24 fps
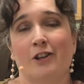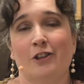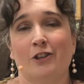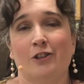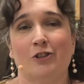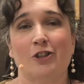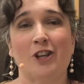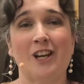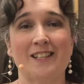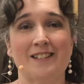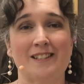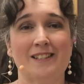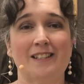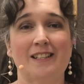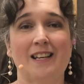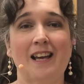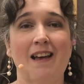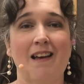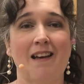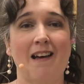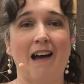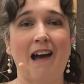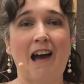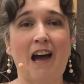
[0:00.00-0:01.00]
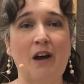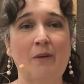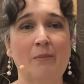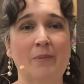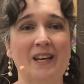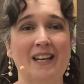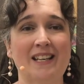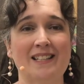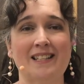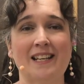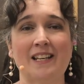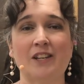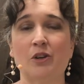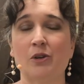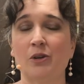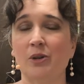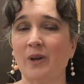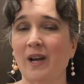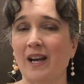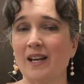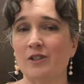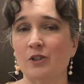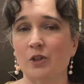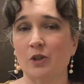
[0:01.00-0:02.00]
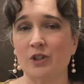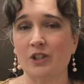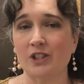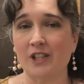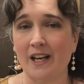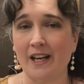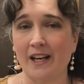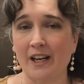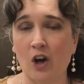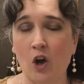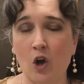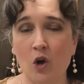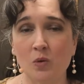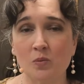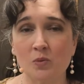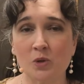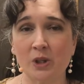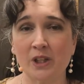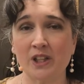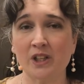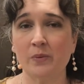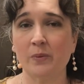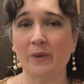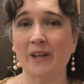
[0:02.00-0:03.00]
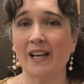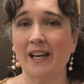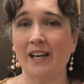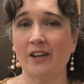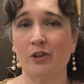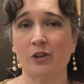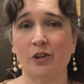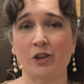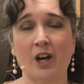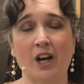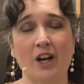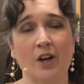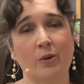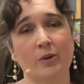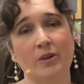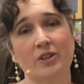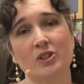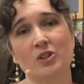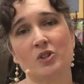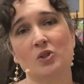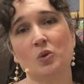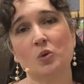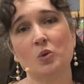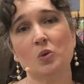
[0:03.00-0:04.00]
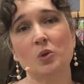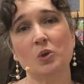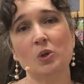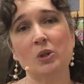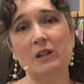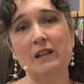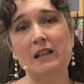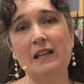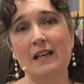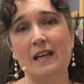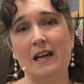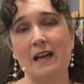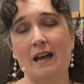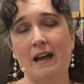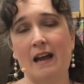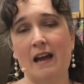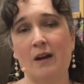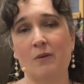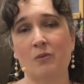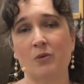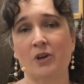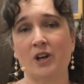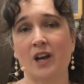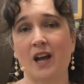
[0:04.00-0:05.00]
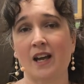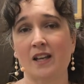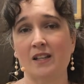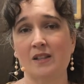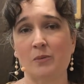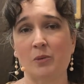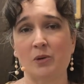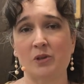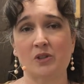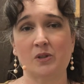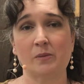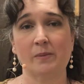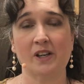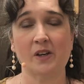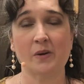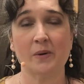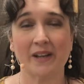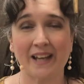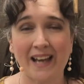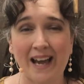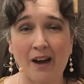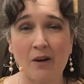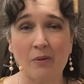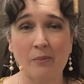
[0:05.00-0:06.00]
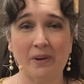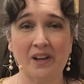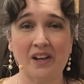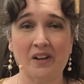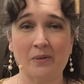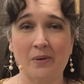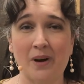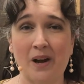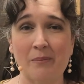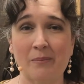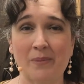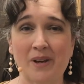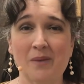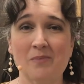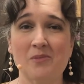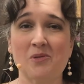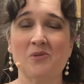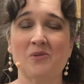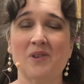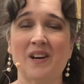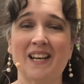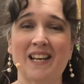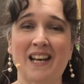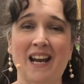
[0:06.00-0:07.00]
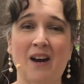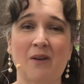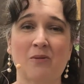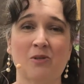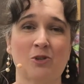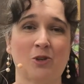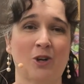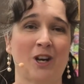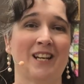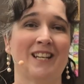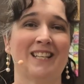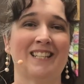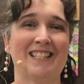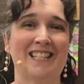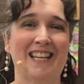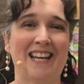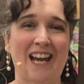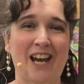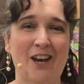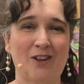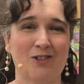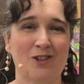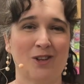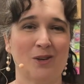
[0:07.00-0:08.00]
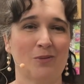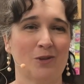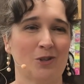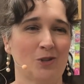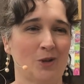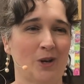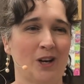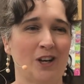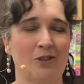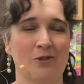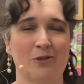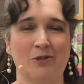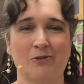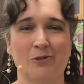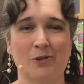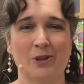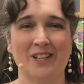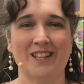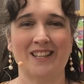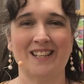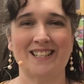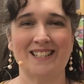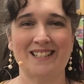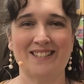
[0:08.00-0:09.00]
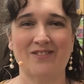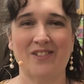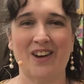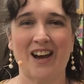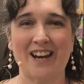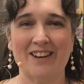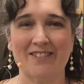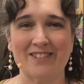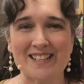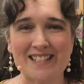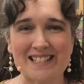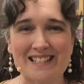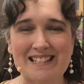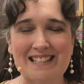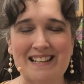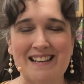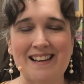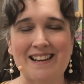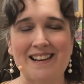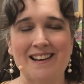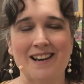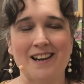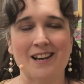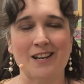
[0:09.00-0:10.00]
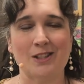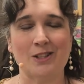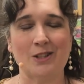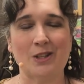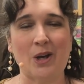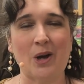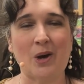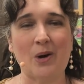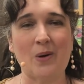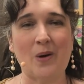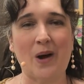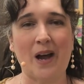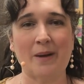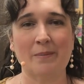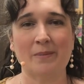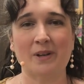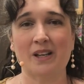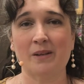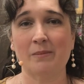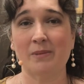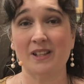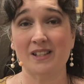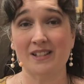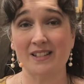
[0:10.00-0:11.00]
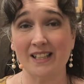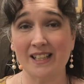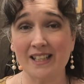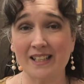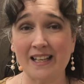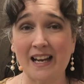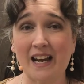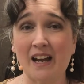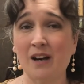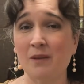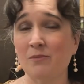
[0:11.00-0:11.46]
Just because I know you guys are stuck at home during the week. I know you're not going to school. We're not supposed to be going out and being around people right now. We're trying to stay healthy. We're trying to avoid this virus. So I'm going to be sitting down.